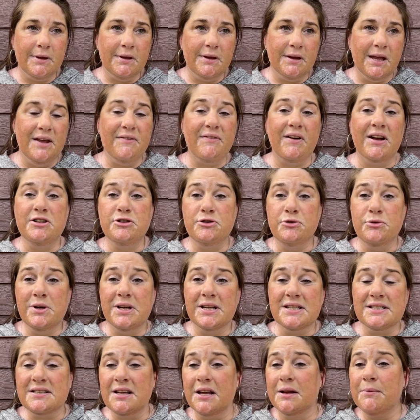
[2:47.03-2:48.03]
If I do
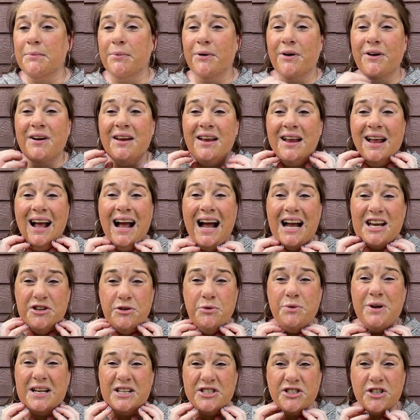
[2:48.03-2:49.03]
get sunburn, I
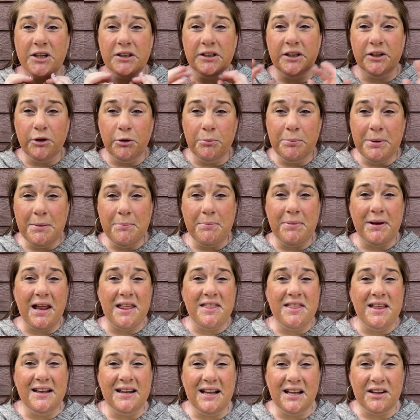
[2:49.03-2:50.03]
do itch a little bit, but I
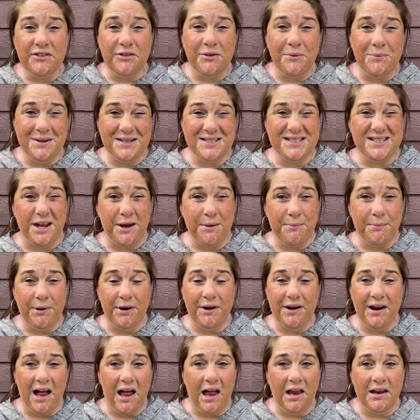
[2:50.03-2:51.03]
think that's from the
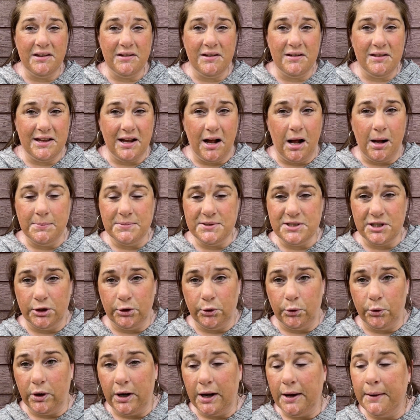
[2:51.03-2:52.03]
sunburn, not the
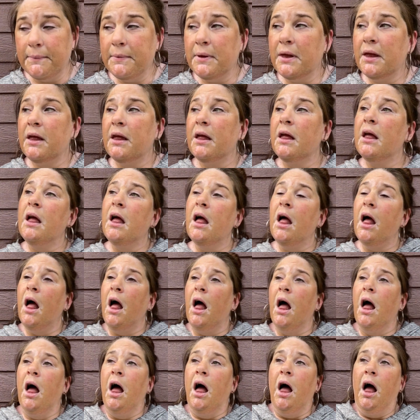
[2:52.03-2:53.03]
Opzelura.
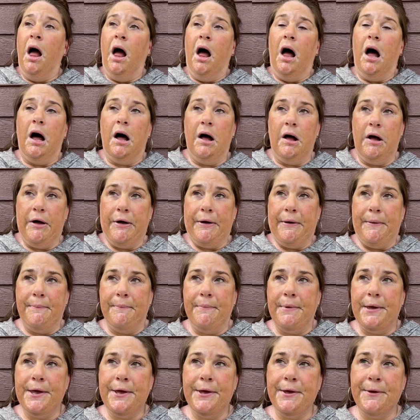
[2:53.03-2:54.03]
What
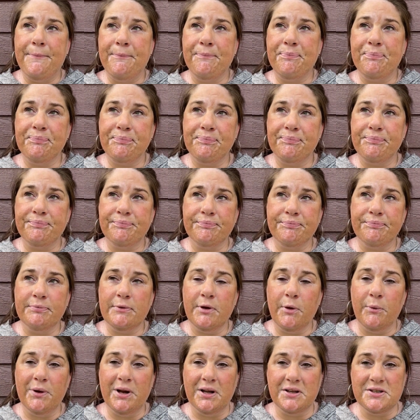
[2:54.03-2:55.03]

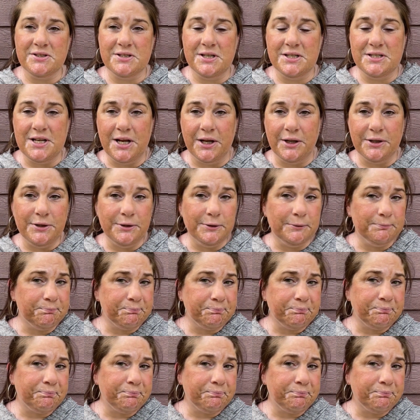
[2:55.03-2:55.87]
else to tell you?